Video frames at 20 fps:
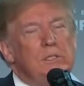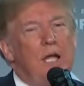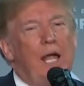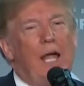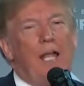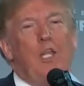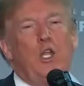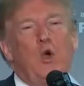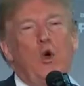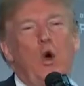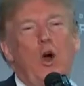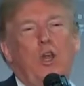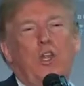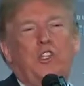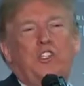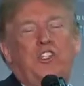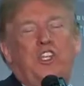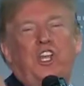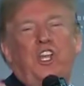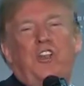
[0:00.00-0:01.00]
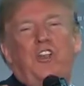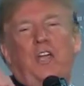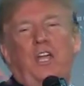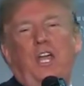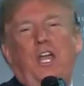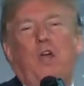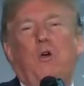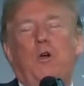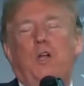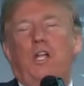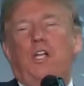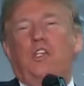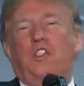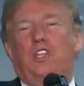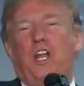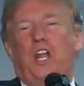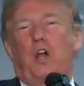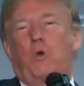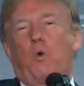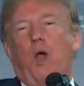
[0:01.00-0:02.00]
And you ought to see the hearings
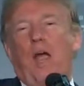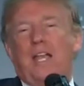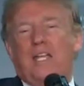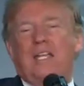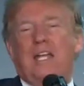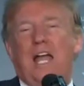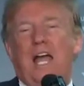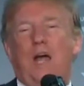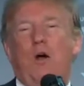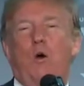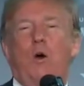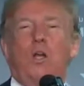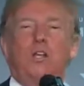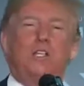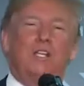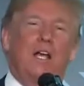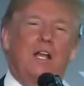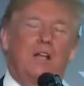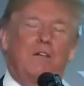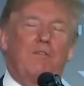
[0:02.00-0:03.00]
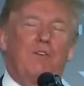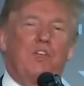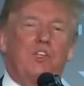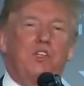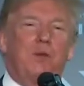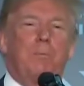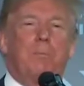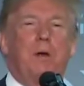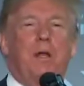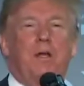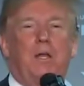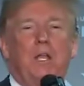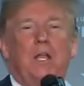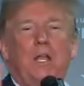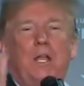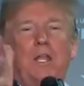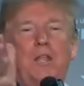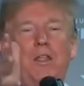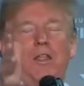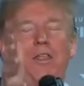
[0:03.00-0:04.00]
that are right now on television, but
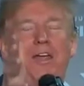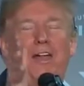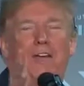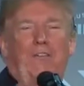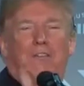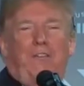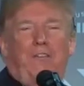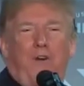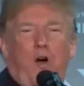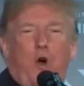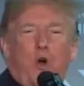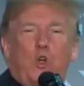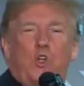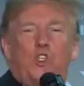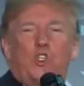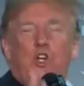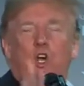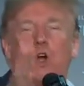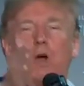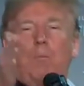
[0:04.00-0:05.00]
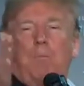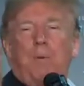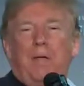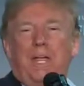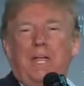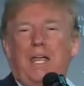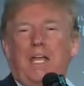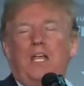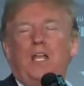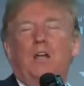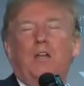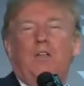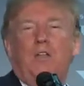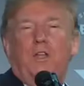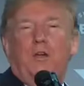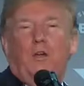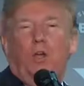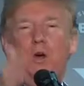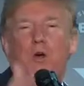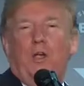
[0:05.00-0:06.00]
that folks are being, you know,
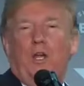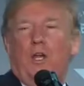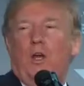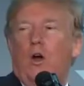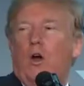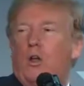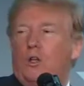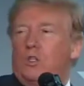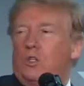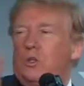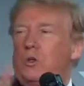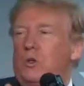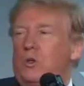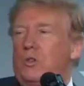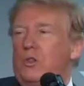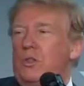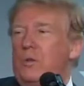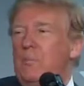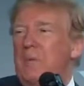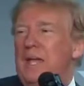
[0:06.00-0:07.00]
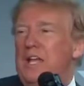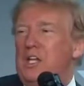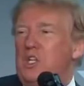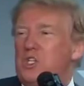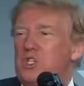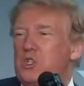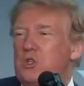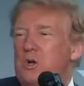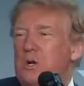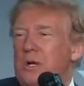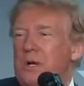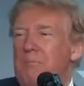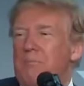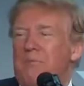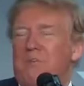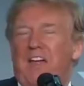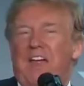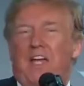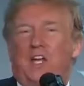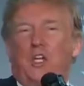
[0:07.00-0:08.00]
they're going on to the mainstream
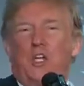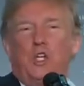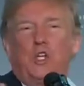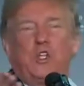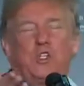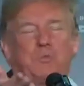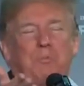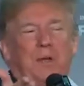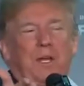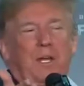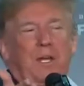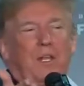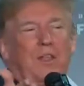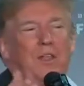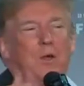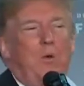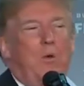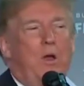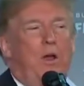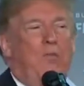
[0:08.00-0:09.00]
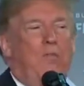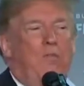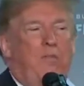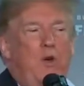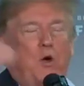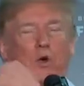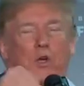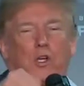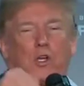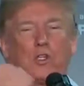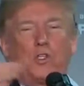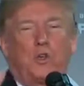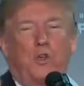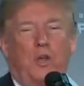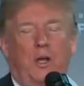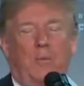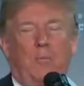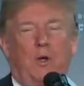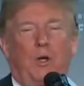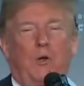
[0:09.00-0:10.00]
fake news media. They want to focus
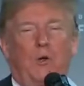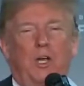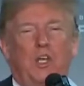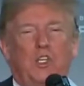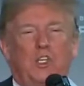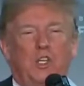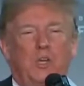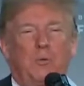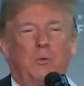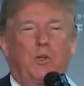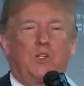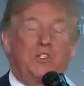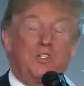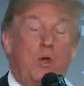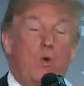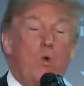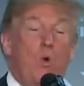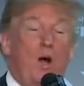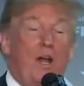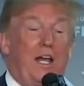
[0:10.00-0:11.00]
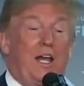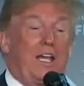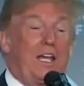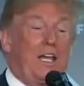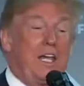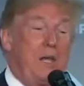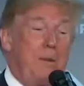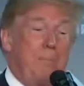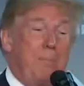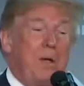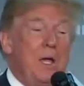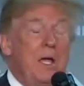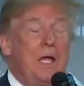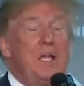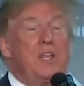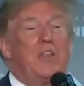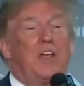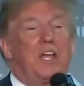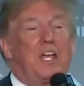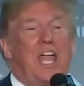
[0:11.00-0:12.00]
on immigration because they want to keep
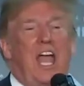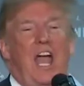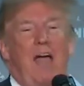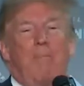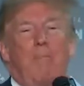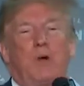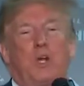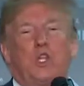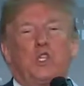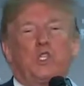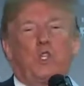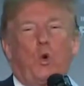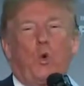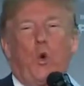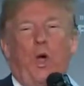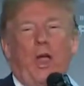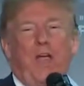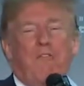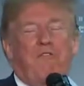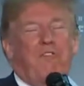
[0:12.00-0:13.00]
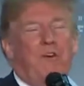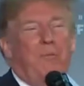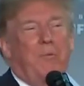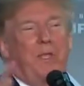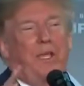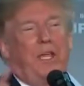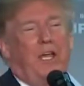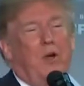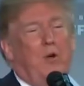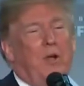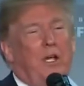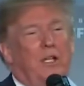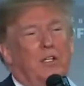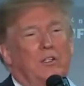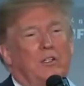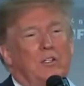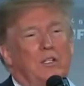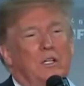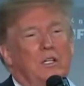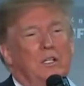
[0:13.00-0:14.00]
the cameras away from the
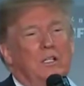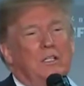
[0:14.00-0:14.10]
hearings.